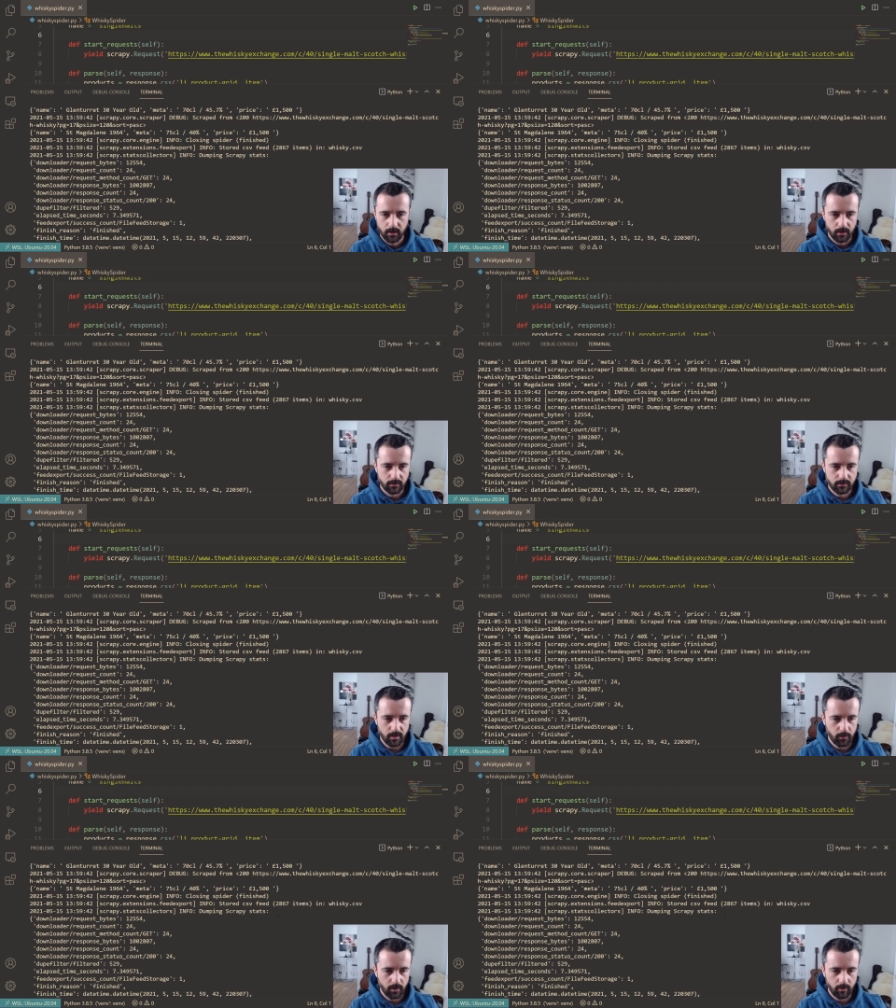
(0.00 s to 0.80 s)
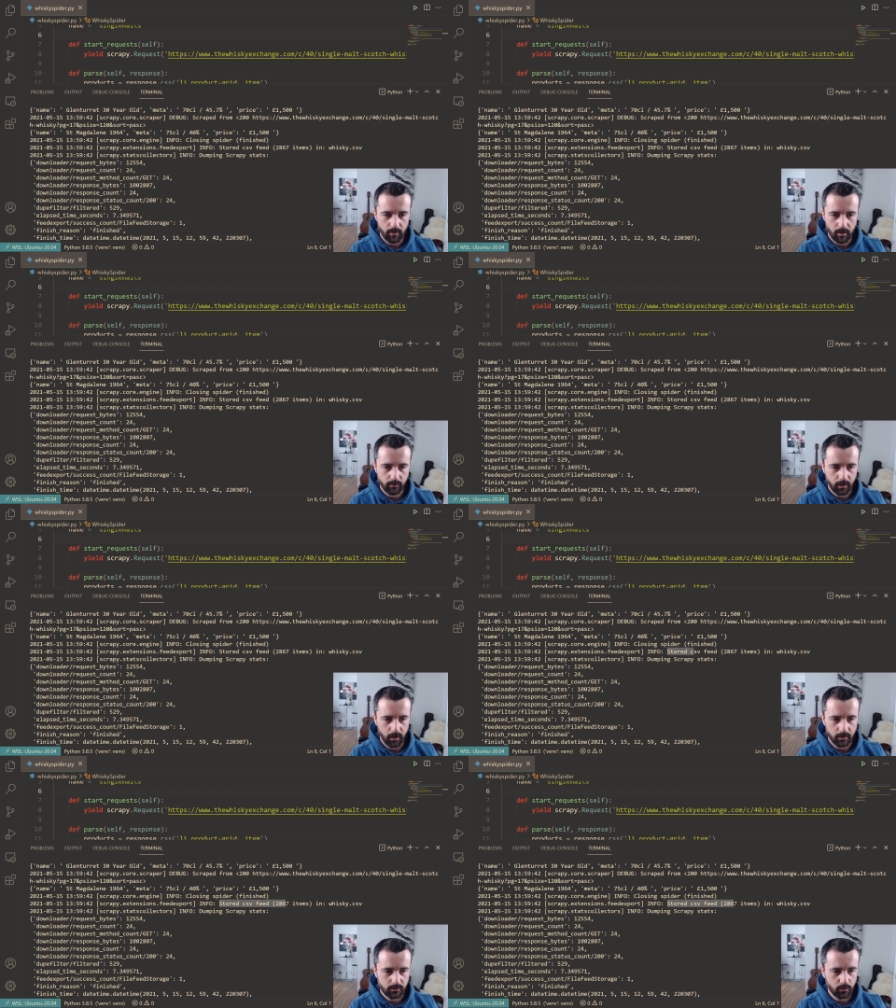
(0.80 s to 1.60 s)
and somewhere around
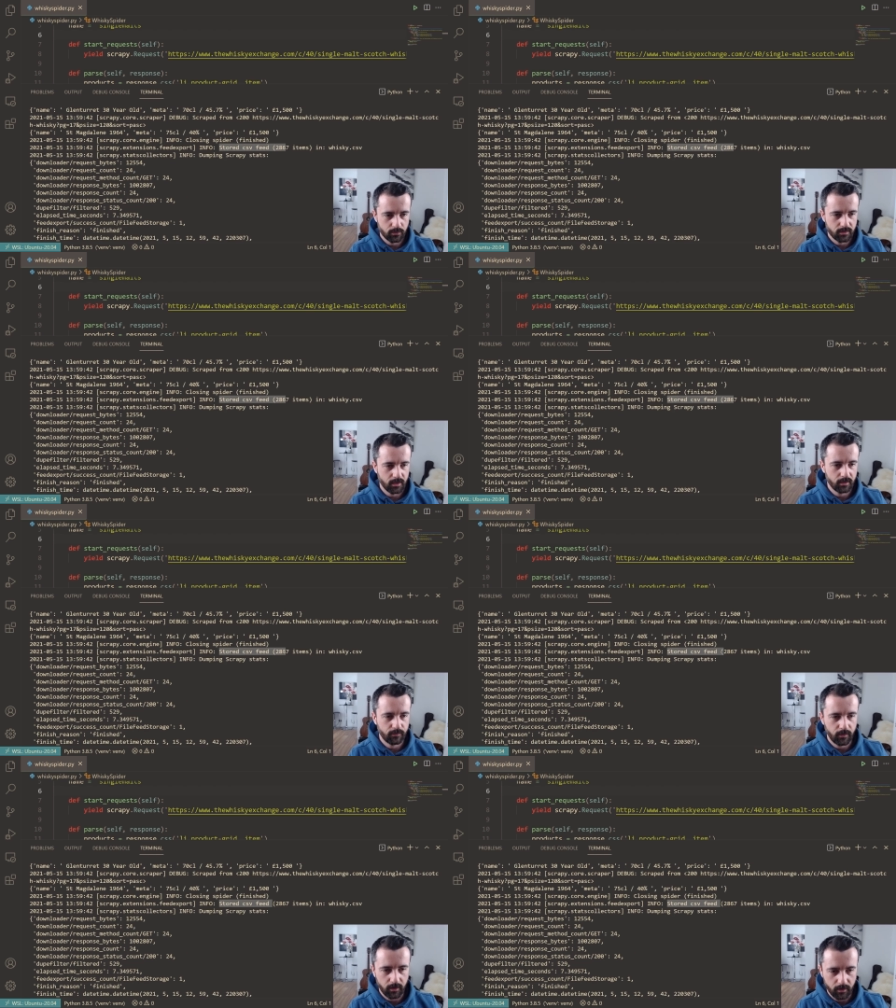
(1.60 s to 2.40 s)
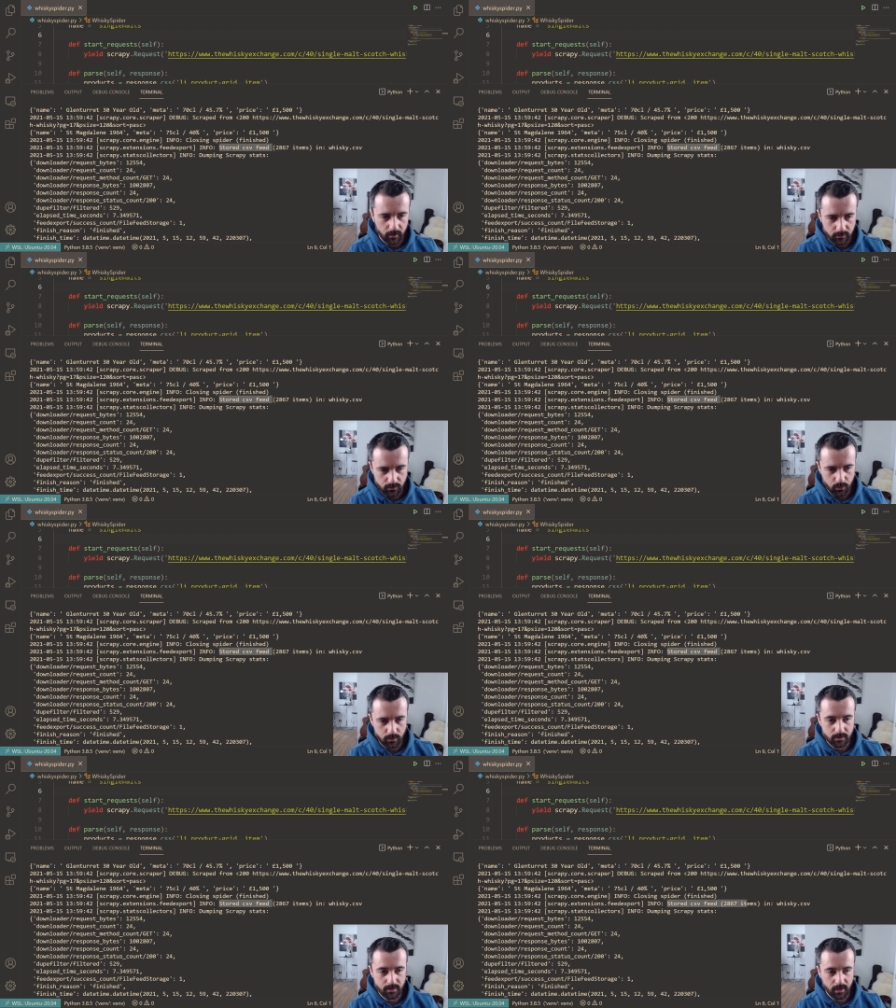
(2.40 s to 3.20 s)
here, stored CSV, stored
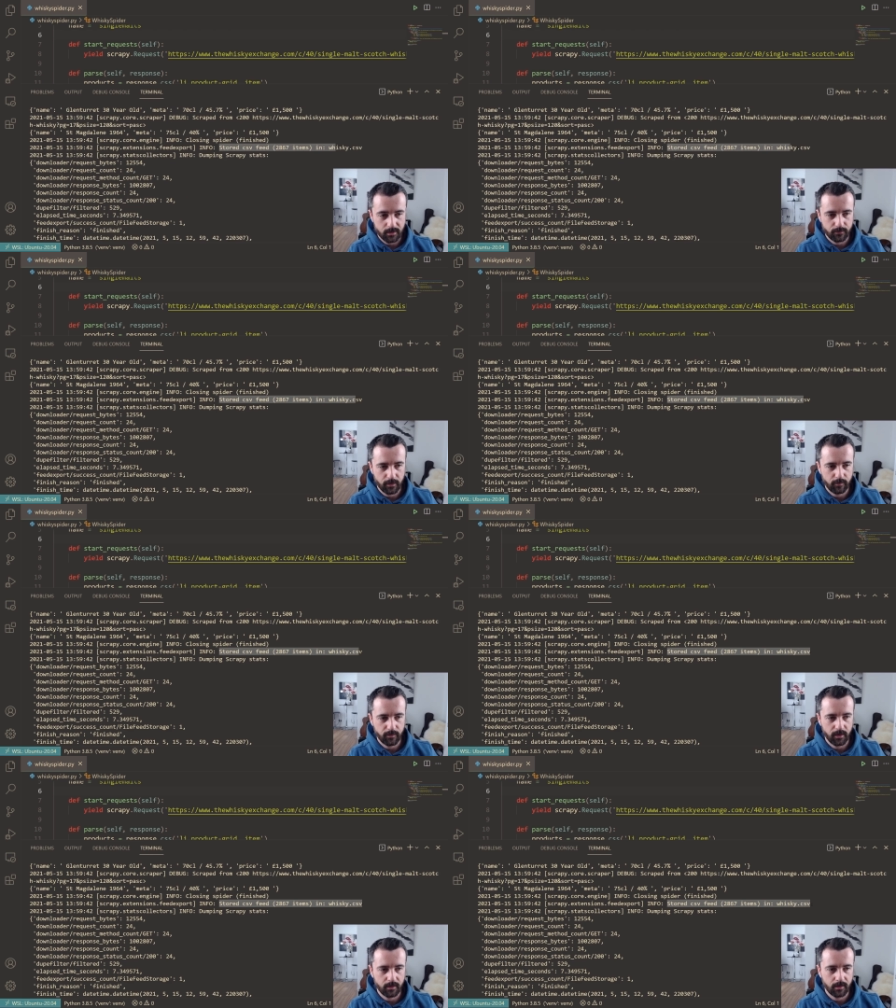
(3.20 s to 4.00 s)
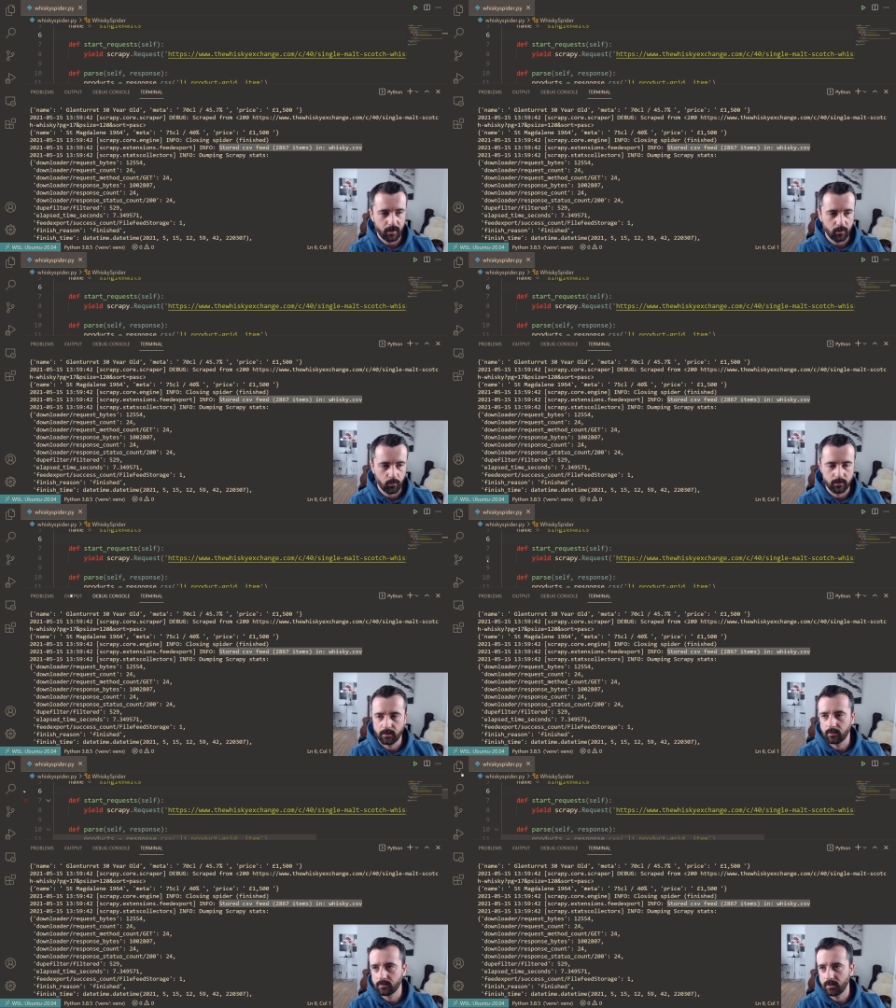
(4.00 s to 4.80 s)
CSV feed in
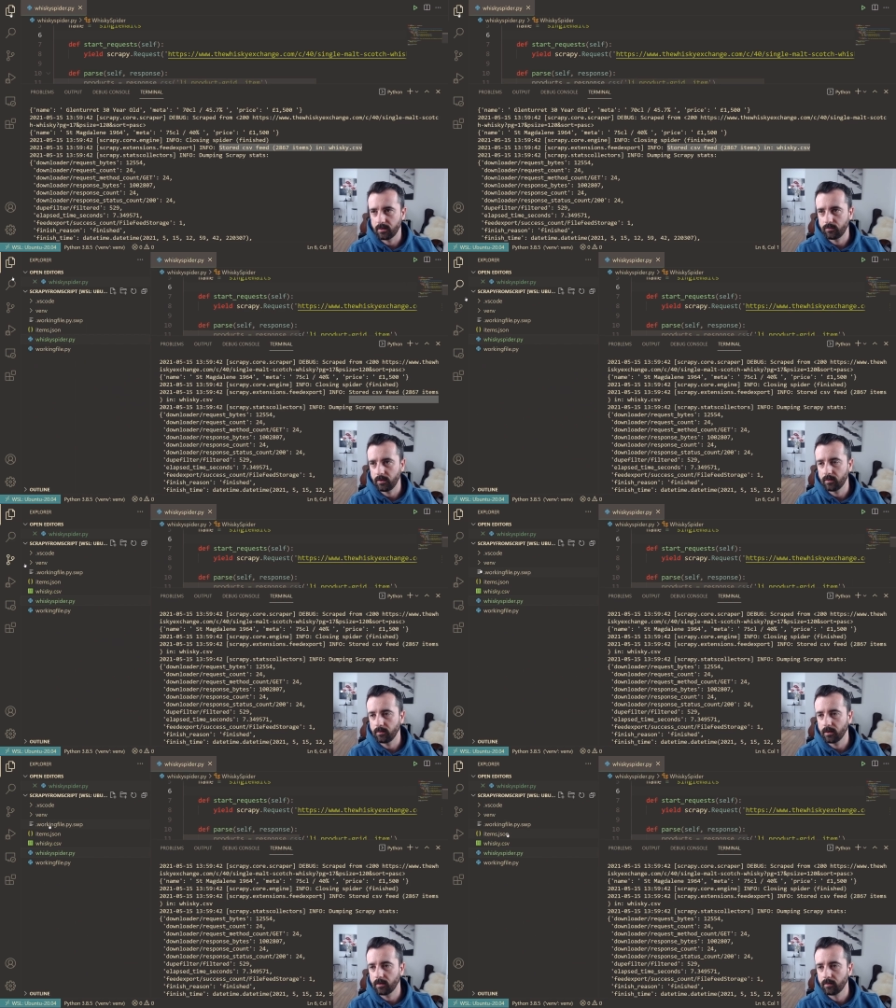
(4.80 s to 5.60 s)
whiskey.csv. There we go.